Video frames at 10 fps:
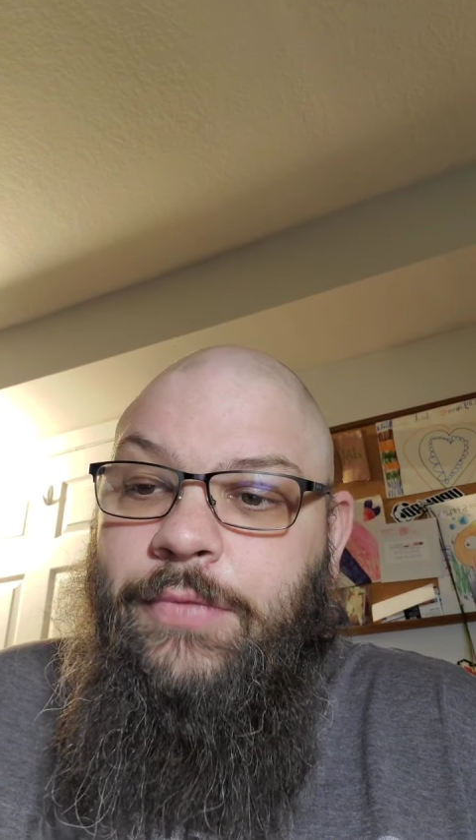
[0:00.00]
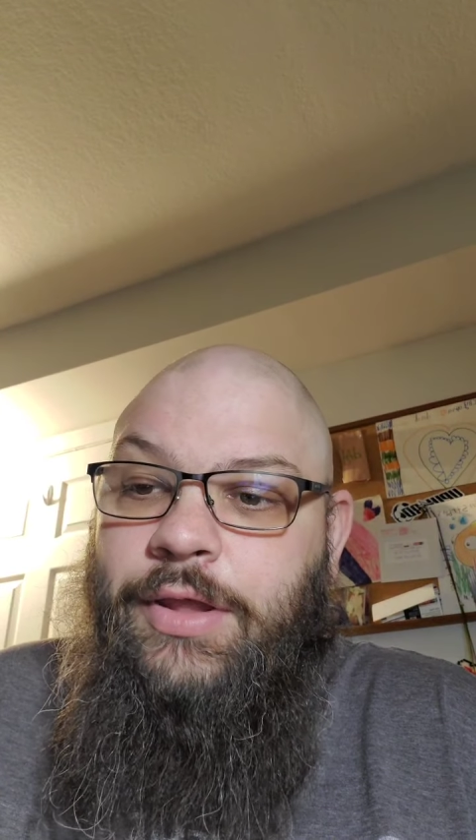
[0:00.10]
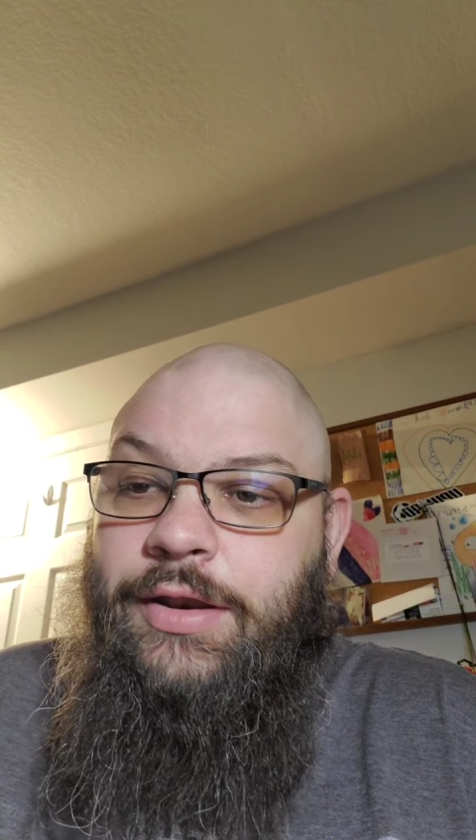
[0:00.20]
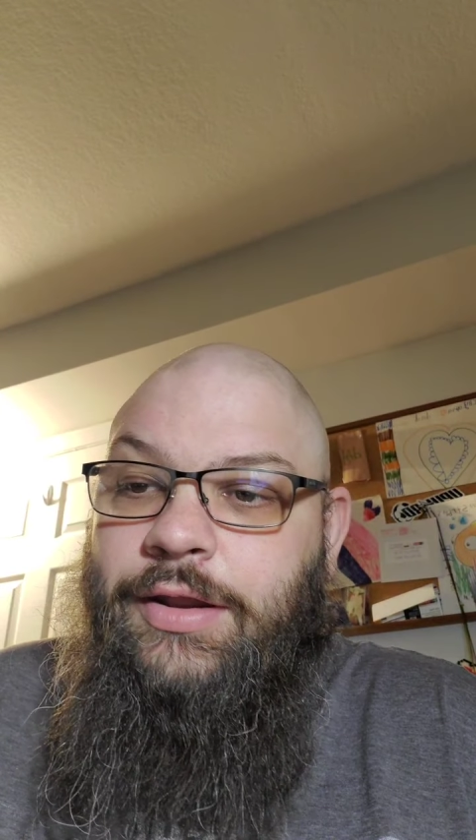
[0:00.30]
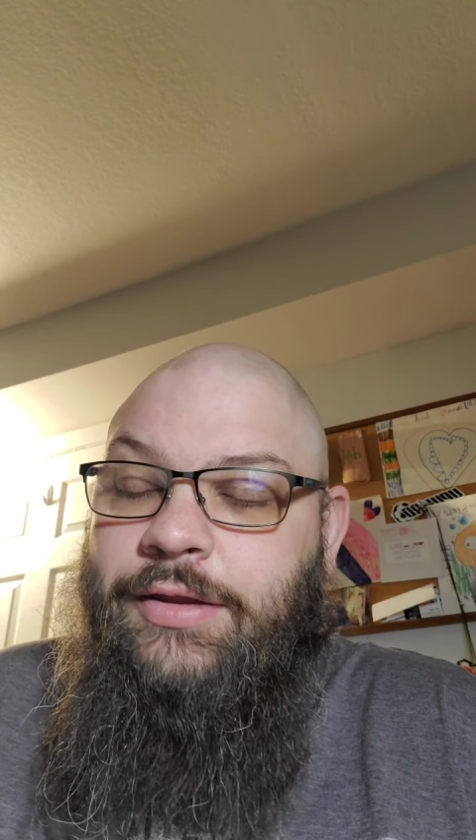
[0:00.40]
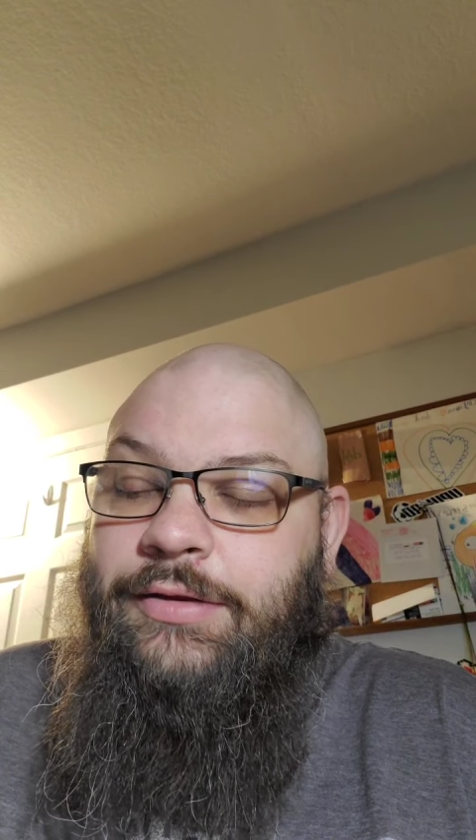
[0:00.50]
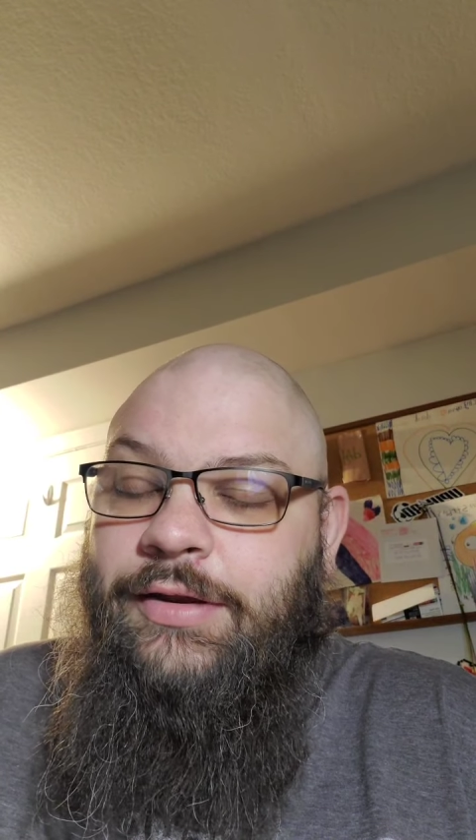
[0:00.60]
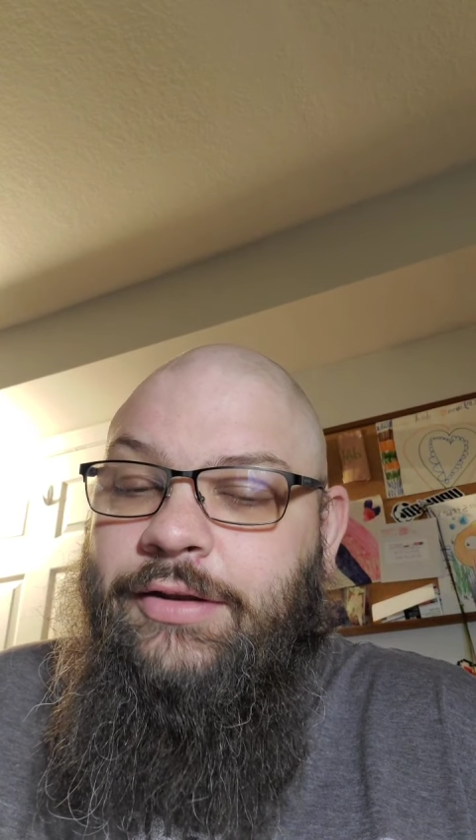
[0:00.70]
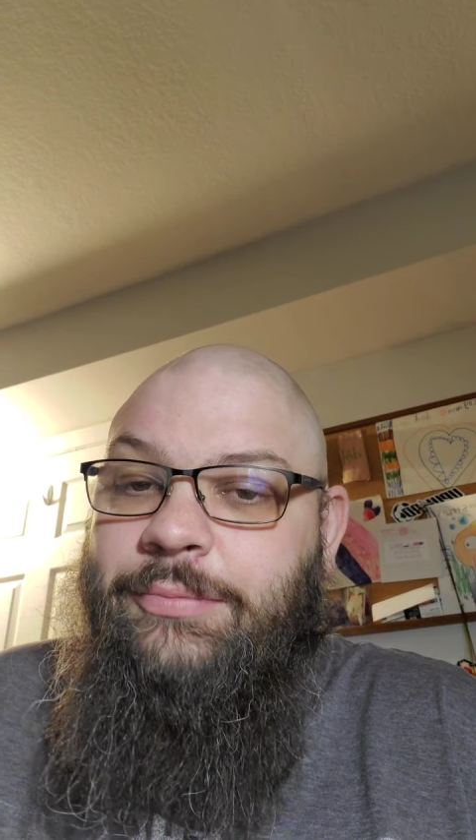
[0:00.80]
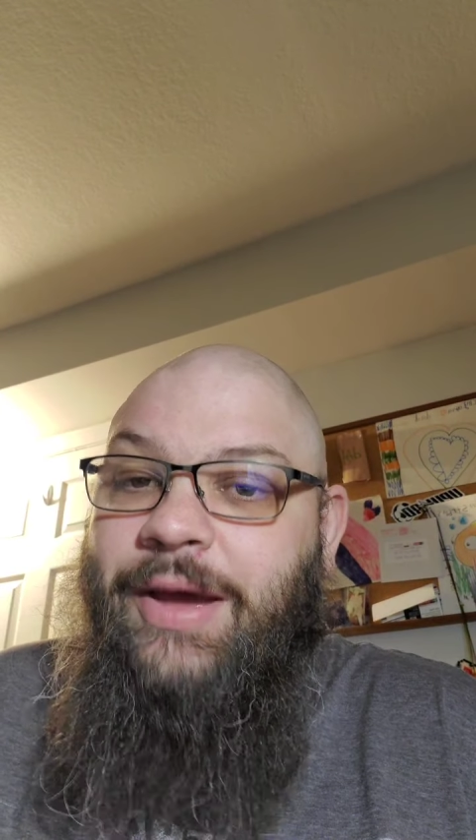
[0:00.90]
It is
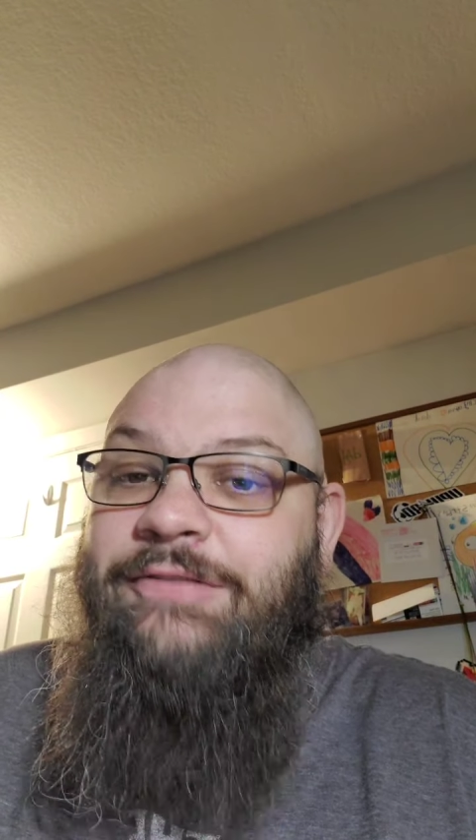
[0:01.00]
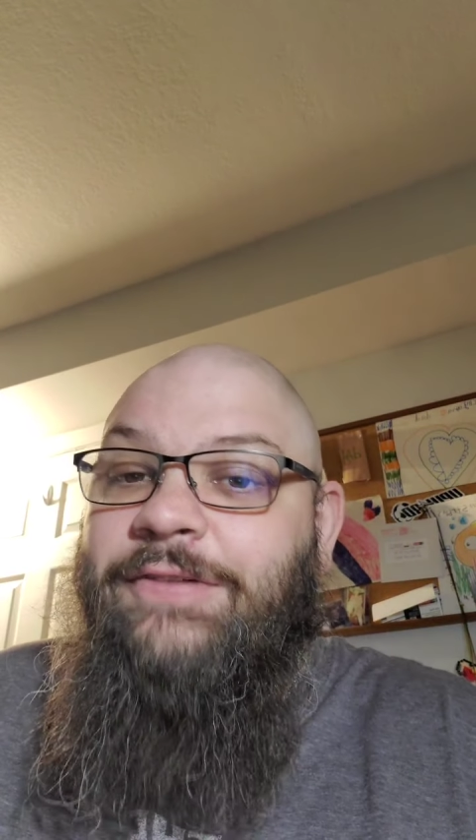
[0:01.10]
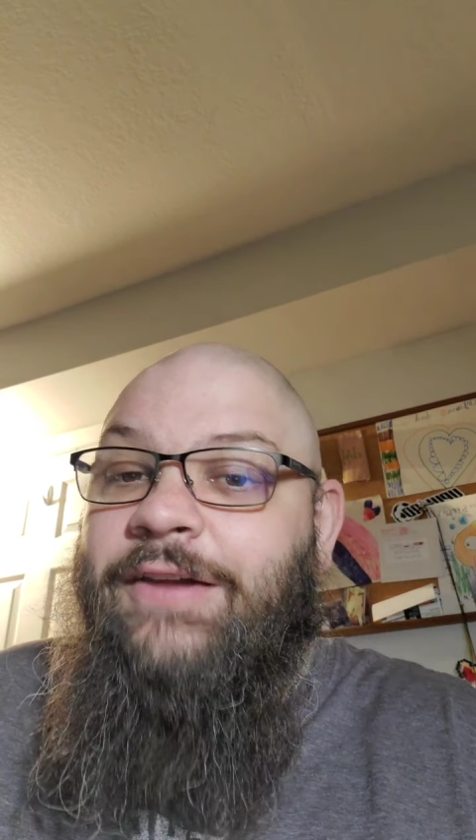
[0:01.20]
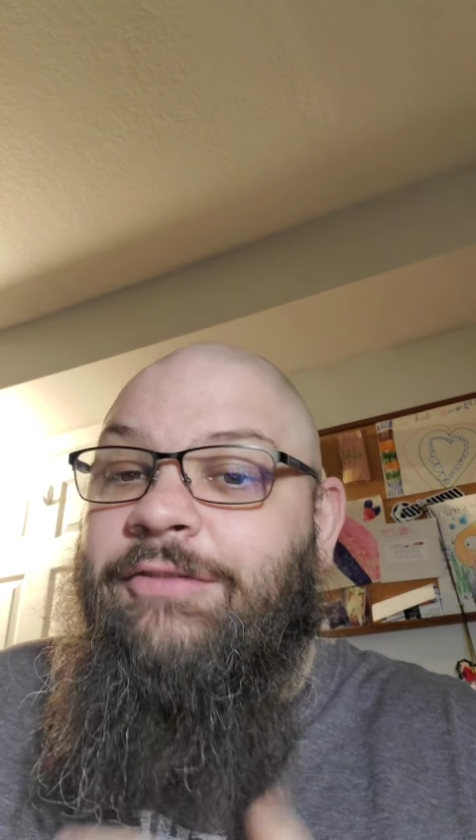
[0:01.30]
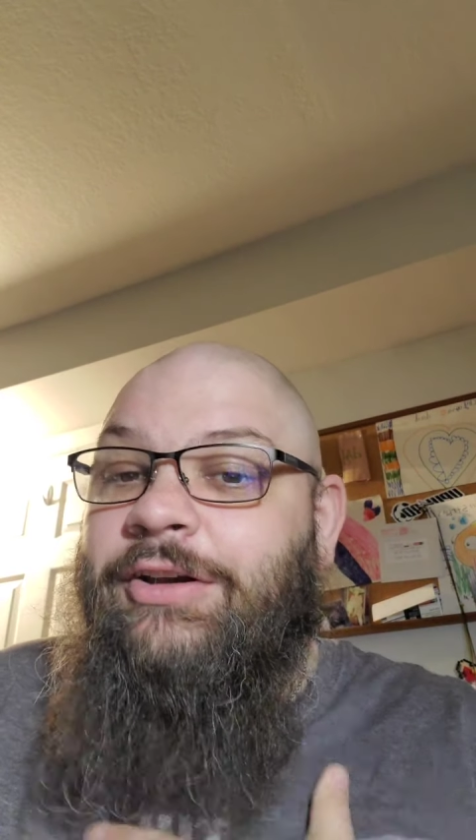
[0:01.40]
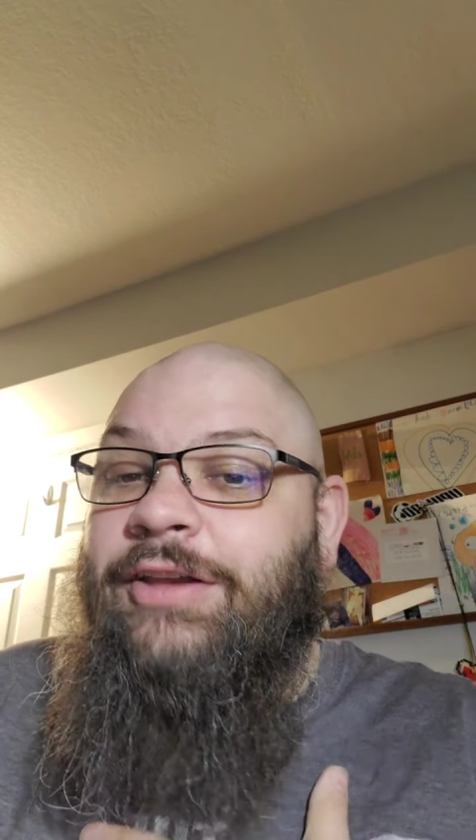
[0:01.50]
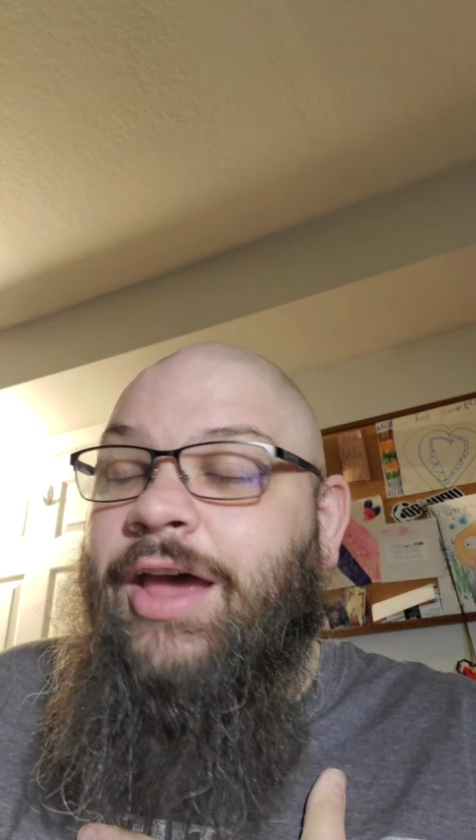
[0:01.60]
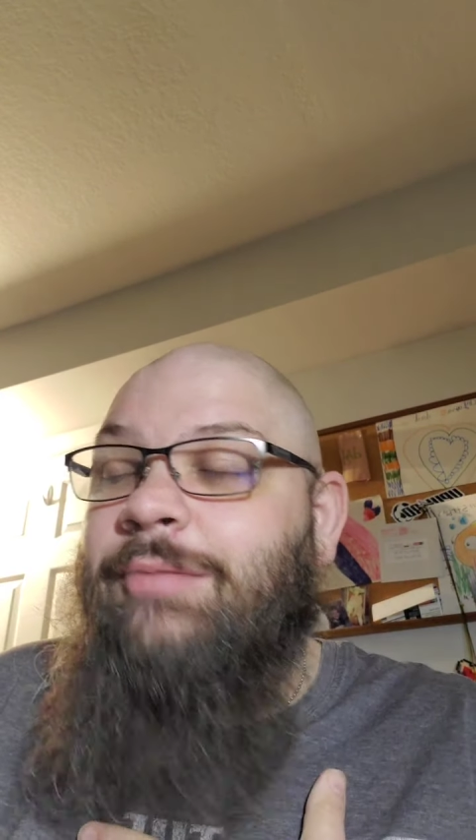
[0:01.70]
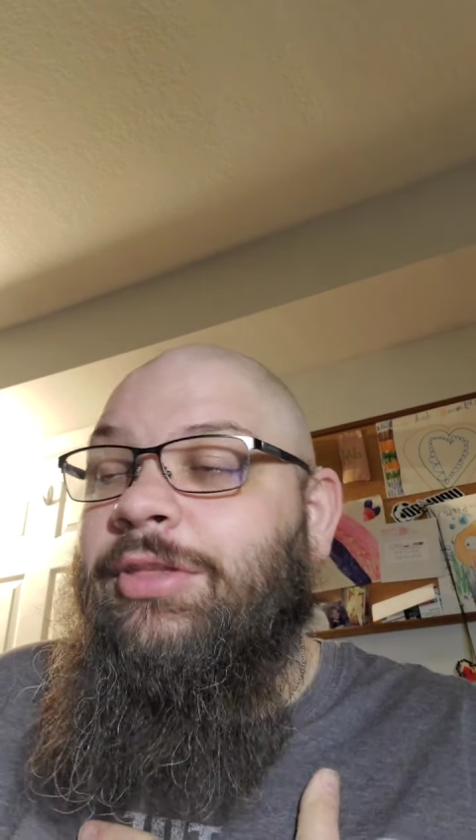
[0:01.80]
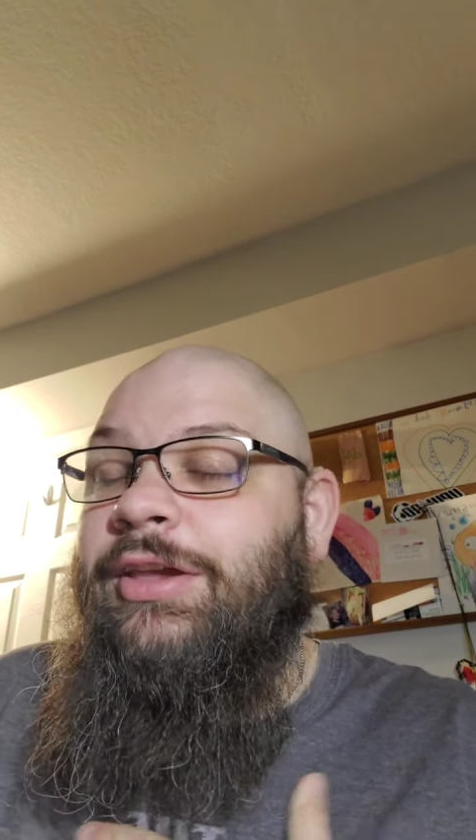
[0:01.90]
it is my favorite
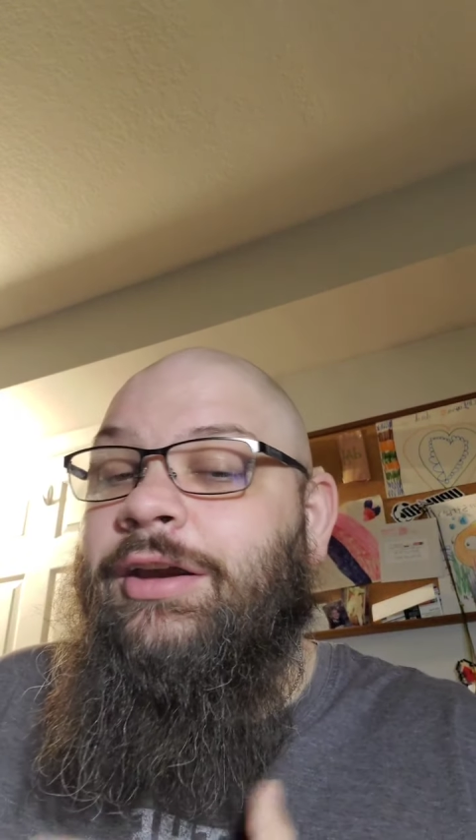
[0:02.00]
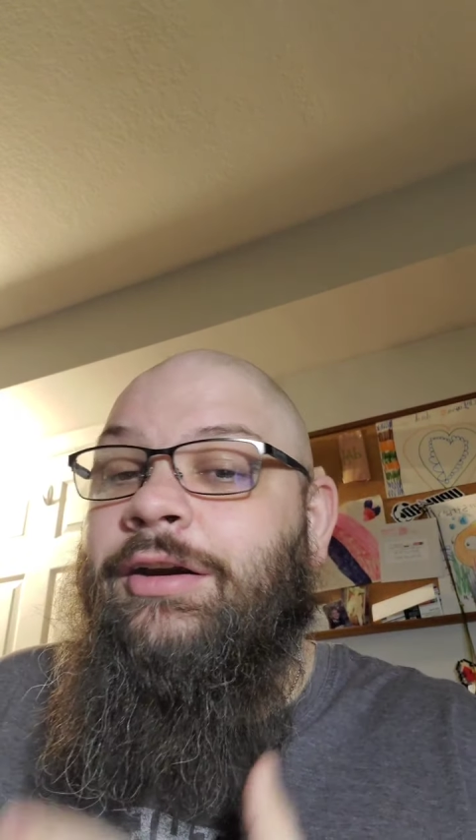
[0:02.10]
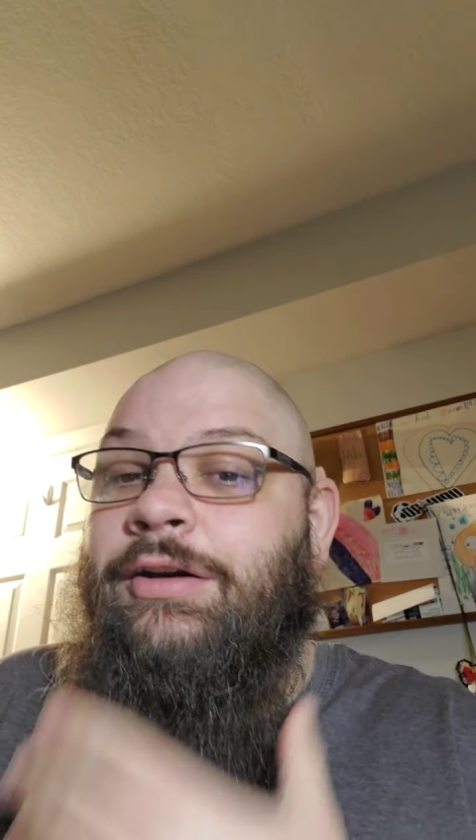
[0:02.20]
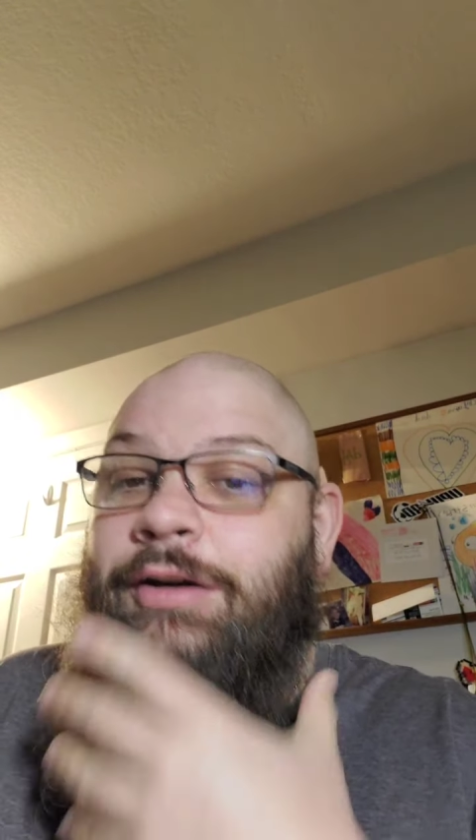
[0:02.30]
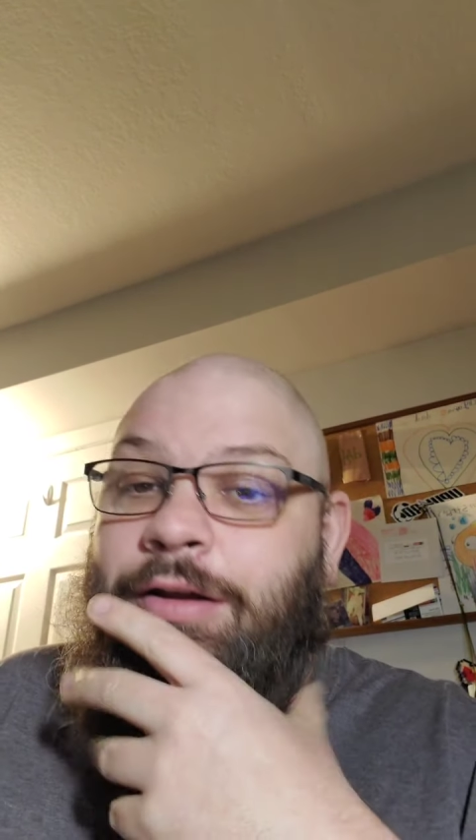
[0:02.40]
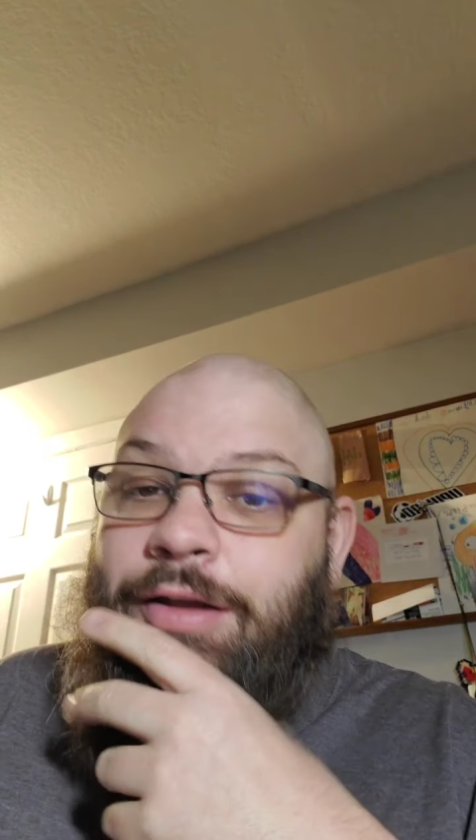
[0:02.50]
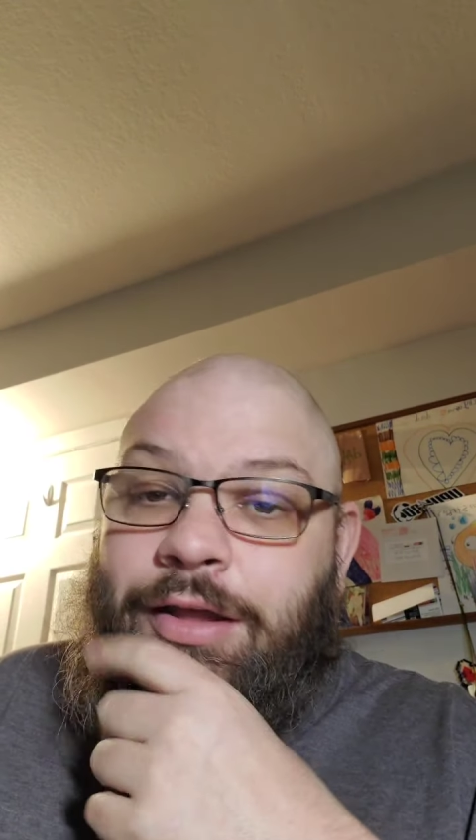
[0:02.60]
time of the year